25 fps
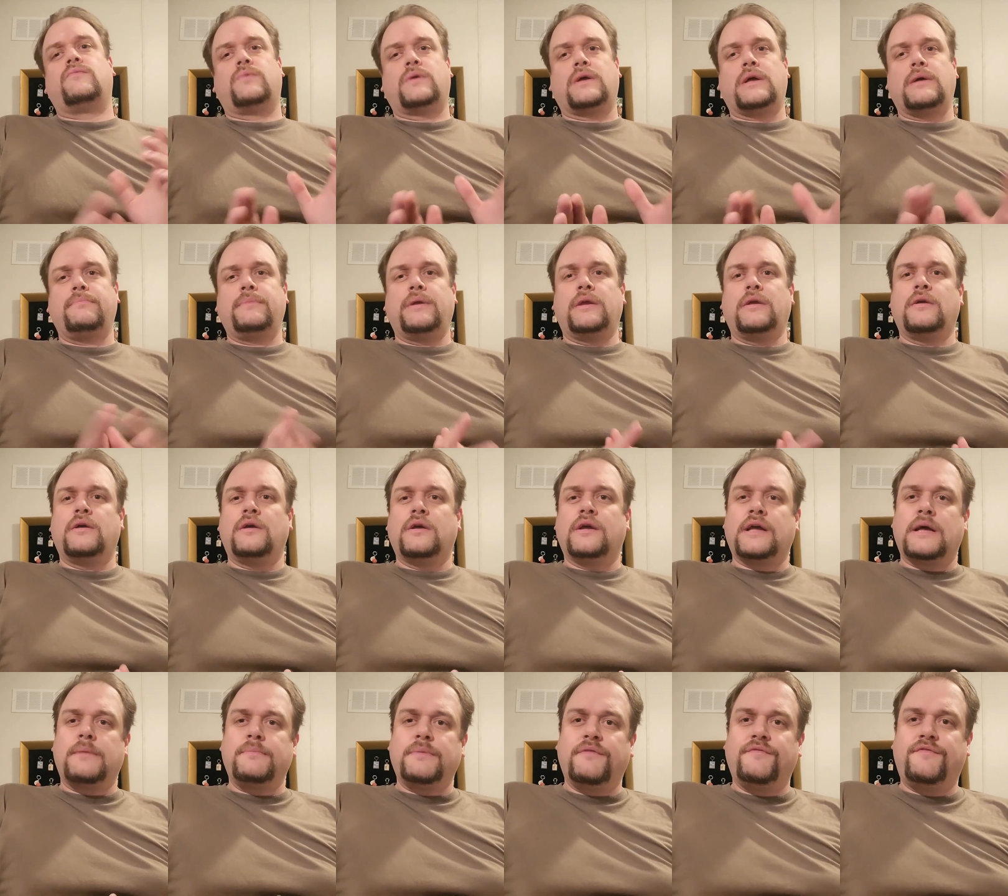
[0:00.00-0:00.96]
come
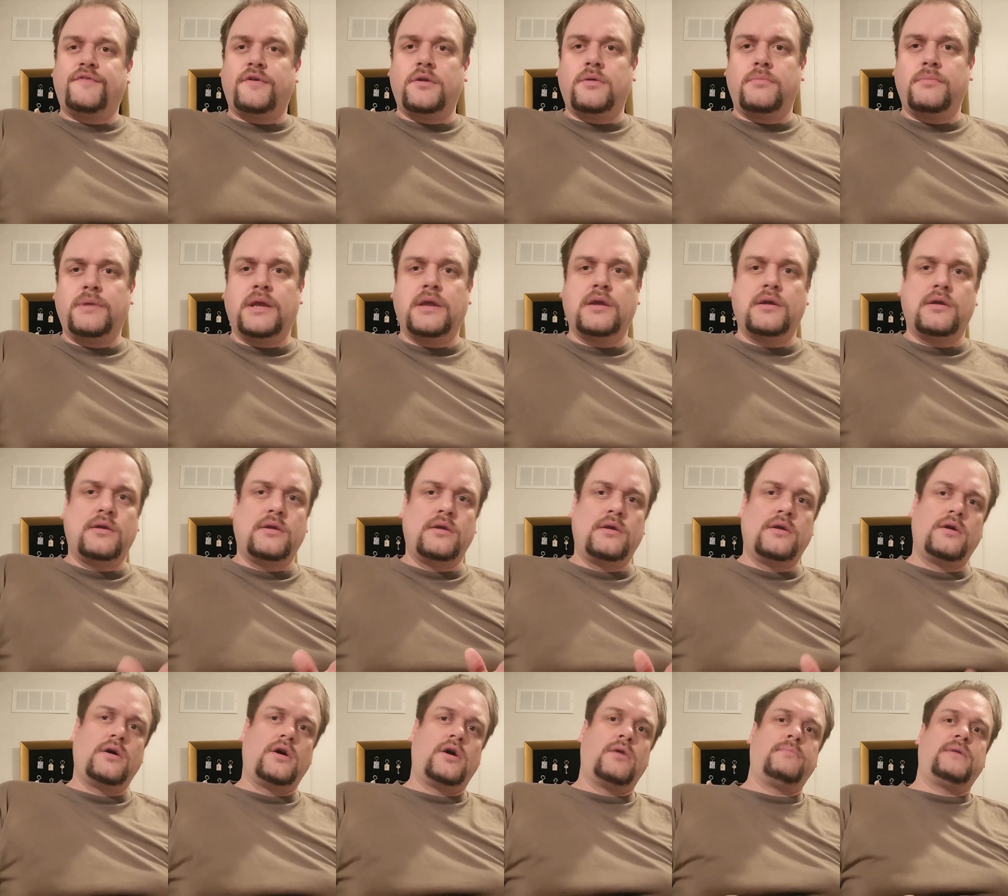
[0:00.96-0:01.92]
and follow me
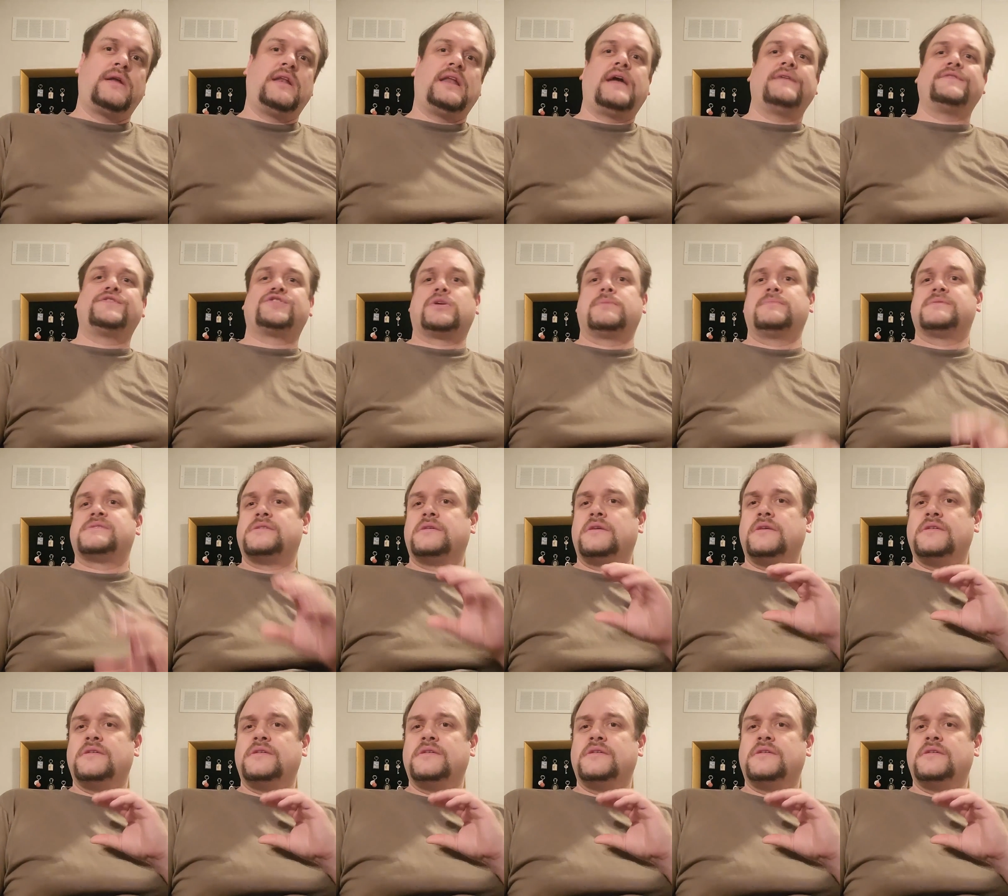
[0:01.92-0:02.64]
on my live streams.